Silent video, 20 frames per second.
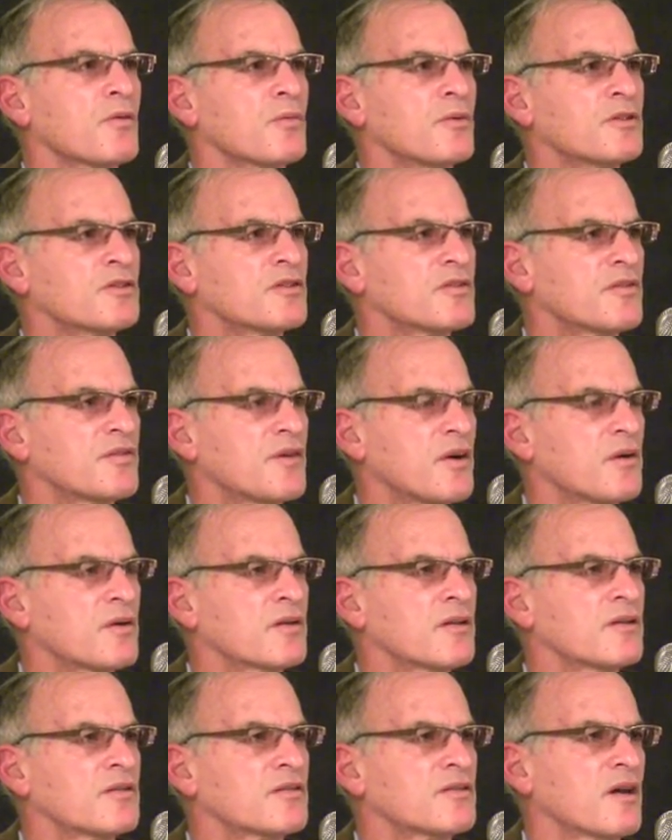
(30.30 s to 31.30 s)
which
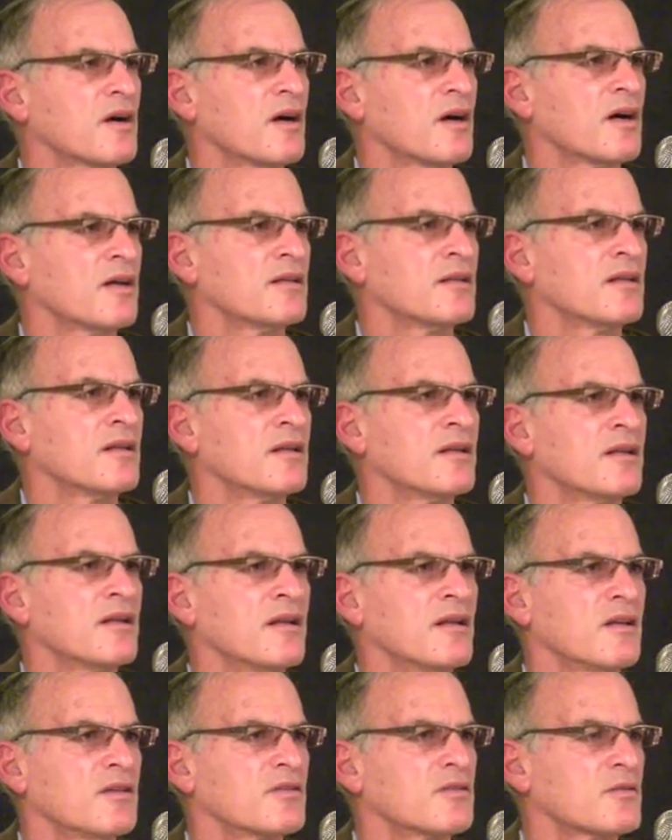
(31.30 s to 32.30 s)
focus on
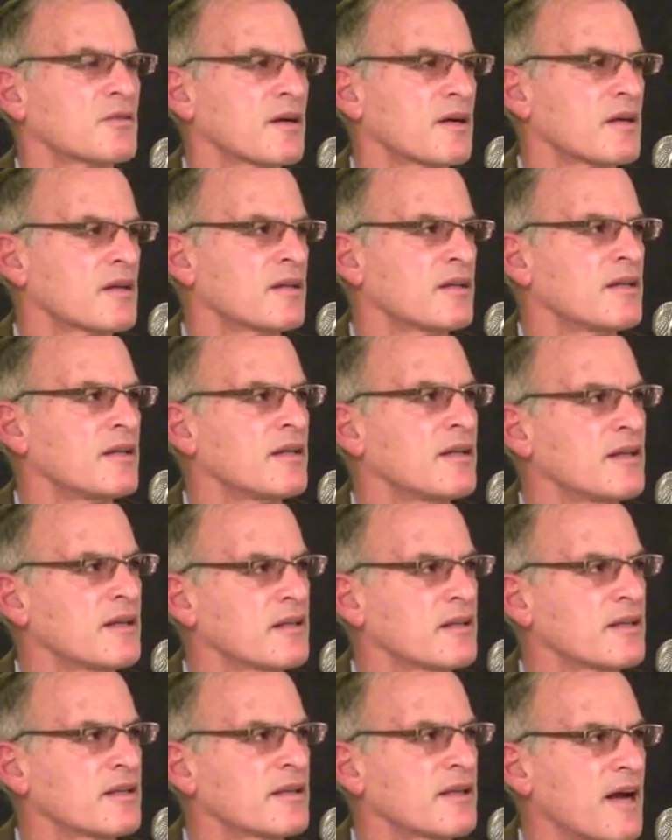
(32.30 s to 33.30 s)
Israeli
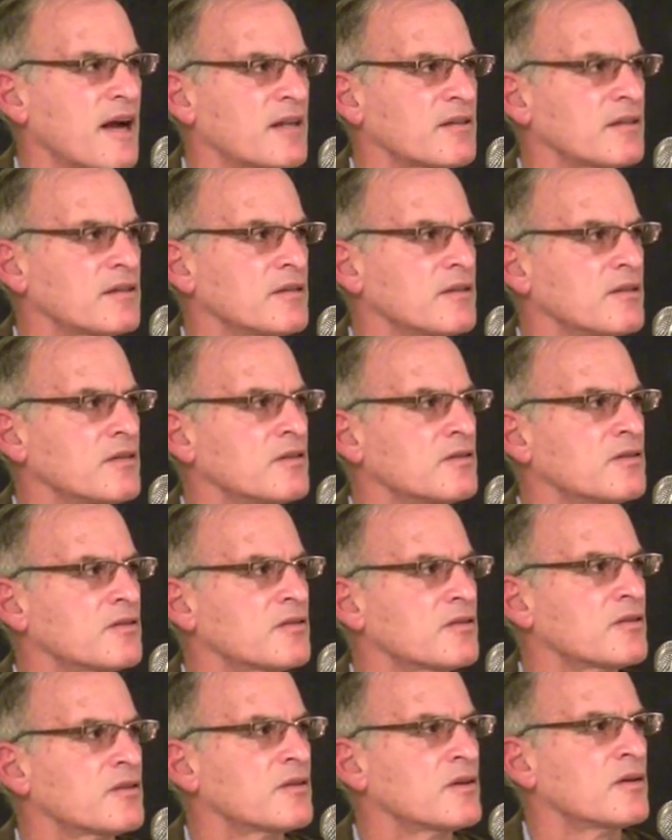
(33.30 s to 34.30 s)

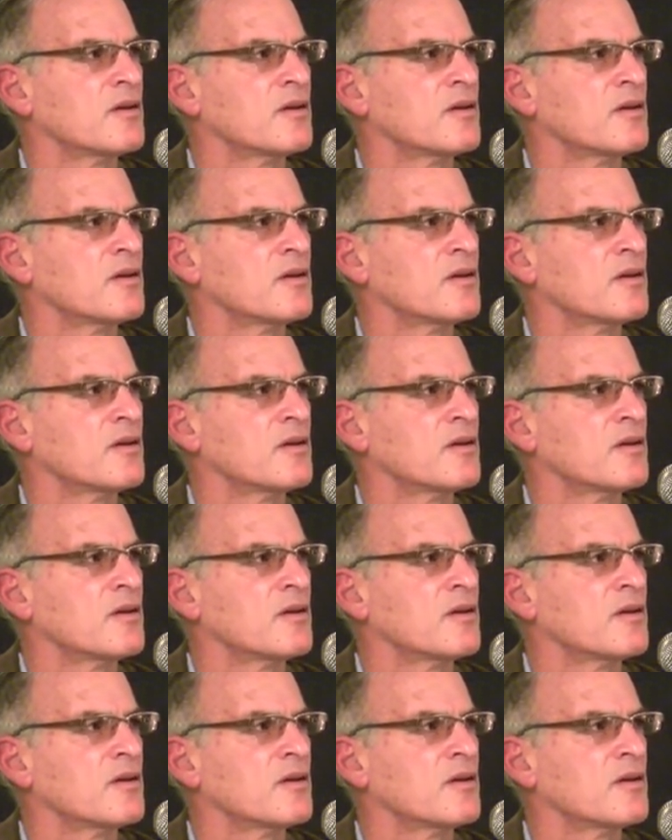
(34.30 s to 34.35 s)
illegalities,